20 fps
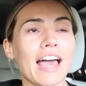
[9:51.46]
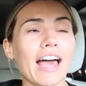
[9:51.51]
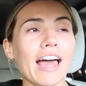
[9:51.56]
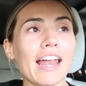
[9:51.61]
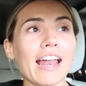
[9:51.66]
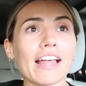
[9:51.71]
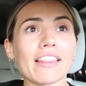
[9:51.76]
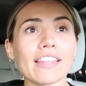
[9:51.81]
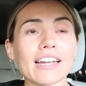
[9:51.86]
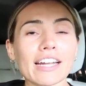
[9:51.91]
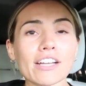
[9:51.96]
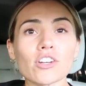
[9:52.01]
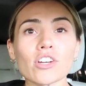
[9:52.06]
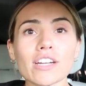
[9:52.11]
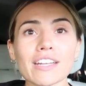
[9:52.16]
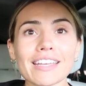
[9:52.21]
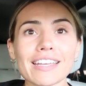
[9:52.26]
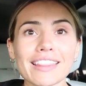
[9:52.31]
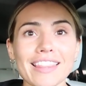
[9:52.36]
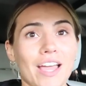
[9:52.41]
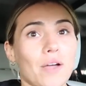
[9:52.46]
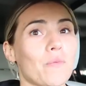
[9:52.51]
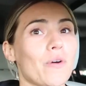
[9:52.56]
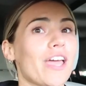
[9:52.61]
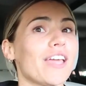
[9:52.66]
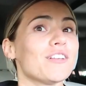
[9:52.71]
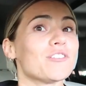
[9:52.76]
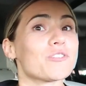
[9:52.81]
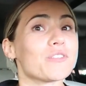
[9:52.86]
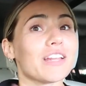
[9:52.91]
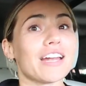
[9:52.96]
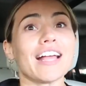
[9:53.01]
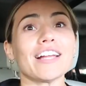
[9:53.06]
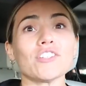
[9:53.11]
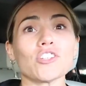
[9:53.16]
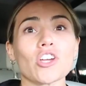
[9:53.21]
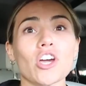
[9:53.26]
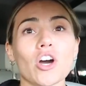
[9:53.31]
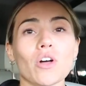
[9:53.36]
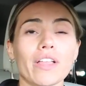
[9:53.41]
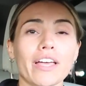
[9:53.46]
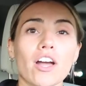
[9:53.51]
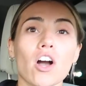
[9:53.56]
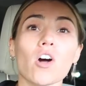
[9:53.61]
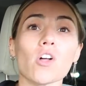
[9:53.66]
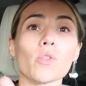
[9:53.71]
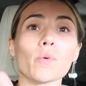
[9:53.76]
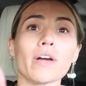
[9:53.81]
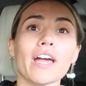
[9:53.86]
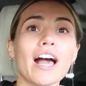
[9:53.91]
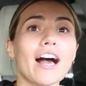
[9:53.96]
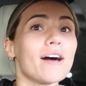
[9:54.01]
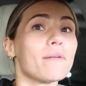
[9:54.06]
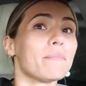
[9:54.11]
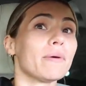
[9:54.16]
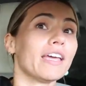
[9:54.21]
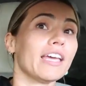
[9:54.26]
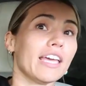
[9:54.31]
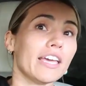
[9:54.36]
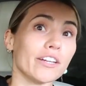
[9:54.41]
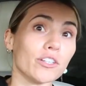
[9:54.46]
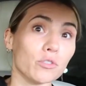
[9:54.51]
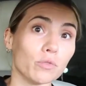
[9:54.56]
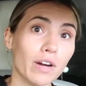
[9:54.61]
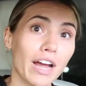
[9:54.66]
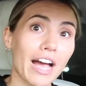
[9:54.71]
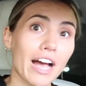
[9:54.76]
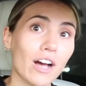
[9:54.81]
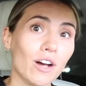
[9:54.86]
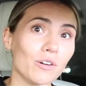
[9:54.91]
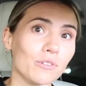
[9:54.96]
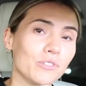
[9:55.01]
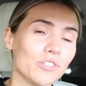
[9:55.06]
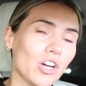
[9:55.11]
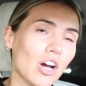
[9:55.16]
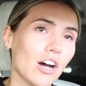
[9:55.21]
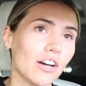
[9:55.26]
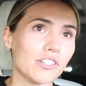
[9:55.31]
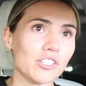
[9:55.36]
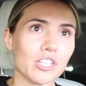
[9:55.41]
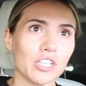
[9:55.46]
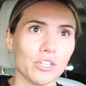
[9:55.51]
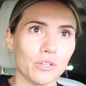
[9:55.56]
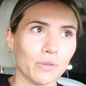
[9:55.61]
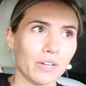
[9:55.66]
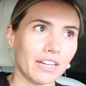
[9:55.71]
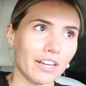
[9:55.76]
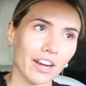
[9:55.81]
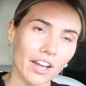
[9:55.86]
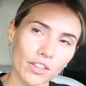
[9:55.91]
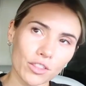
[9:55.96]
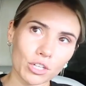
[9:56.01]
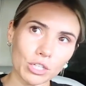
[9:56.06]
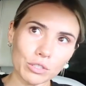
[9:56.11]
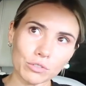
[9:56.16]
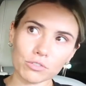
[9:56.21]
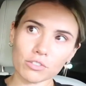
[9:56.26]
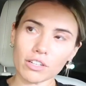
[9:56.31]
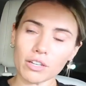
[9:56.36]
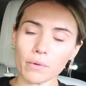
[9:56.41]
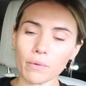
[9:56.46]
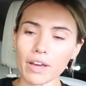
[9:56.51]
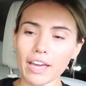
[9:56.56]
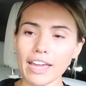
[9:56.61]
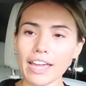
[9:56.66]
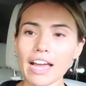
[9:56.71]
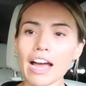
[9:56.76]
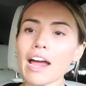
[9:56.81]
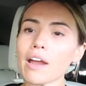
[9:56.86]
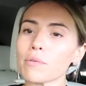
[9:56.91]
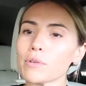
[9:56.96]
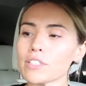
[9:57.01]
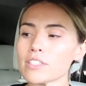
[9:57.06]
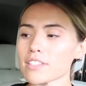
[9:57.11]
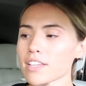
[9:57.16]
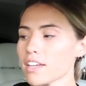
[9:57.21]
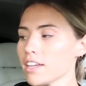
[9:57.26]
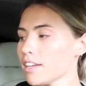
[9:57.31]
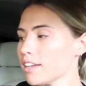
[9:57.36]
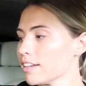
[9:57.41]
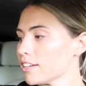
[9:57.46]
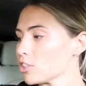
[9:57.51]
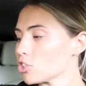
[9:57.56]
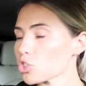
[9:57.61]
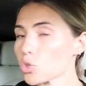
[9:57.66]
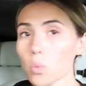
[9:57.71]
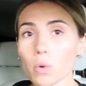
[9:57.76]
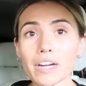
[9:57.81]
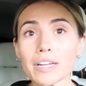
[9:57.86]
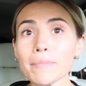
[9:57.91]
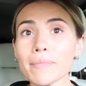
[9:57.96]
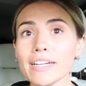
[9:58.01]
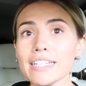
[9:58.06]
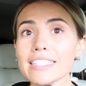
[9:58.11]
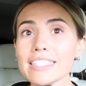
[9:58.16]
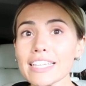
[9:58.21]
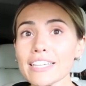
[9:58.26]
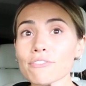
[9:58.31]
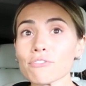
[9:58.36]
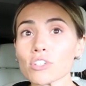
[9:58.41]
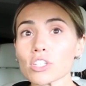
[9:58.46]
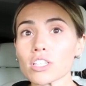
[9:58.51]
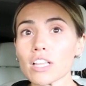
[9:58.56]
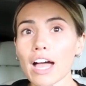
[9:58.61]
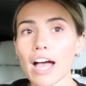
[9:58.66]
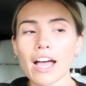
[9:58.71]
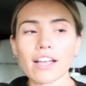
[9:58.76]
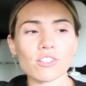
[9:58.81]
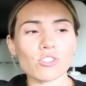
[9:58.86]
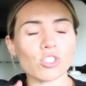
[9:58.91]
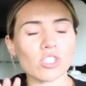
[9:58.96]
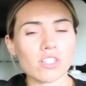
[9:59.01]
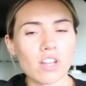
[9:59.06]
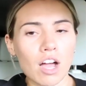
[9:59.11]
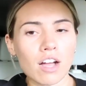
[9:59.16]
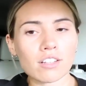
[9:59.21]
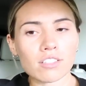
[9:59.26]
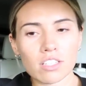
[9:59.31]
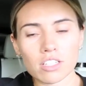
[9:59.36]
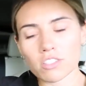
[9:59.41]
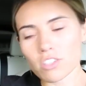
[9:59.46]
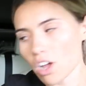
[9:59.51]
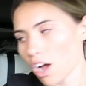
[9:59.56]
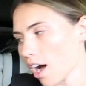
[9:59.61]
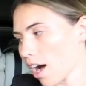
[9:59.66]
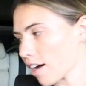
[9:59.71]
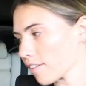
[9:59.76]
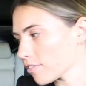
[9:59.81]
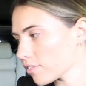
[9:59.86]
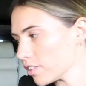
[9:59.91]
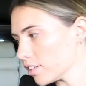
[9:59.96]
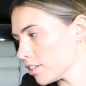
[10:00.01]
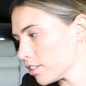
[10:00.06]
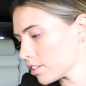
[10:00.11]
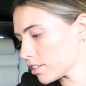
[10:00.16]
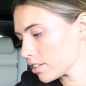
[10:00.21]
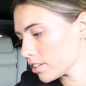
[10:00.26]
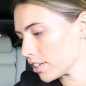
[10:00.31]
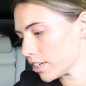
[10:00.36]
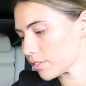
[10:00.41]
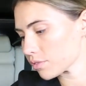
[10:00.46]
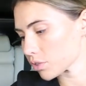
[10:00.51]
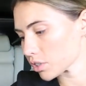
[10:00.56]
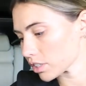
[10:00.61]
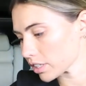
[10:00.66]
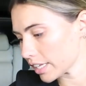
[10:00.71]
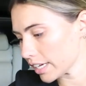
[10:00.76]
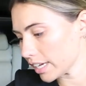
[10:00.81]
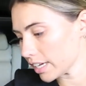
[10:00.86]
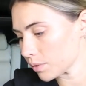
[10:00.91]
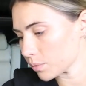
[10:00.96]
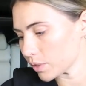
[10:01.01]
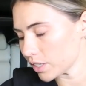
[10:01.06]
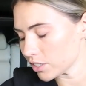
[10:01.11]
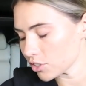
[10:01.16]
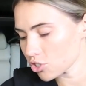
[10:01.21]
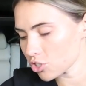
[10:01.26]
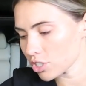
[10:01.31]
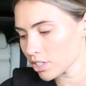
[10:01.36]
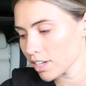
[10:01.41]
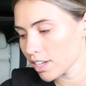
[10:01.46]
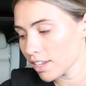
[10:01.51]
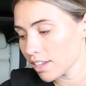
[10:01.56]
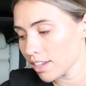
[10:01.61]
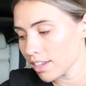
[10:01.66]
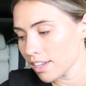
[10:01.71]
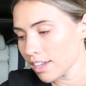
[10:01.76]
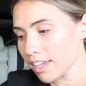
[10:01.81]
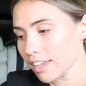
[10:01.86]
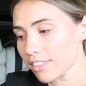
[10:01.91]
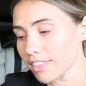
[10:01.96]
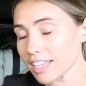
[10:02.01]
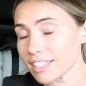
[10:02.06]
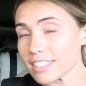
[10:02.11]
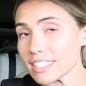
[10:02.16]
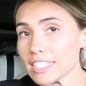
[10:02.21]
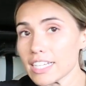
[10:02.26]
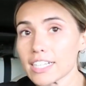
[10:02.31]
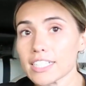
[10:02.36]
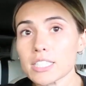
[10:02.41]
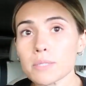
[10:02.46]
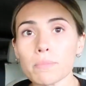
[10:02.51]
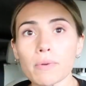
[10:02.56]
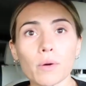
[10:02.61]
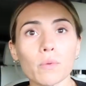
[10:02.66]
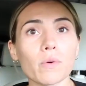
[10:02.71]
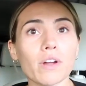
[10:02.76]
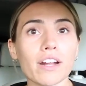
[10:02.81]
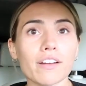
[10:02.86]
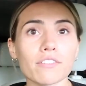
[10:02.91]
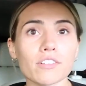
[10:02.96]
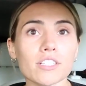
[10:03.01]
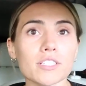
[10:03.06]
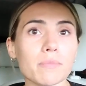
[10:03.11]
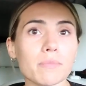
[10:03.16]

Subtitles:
And then I couldn't get that way. So then I had to go like all the way up and around onto another freeway. I was 20 minutes late for class. She docks us off if we're late, which that sucks, but whatever.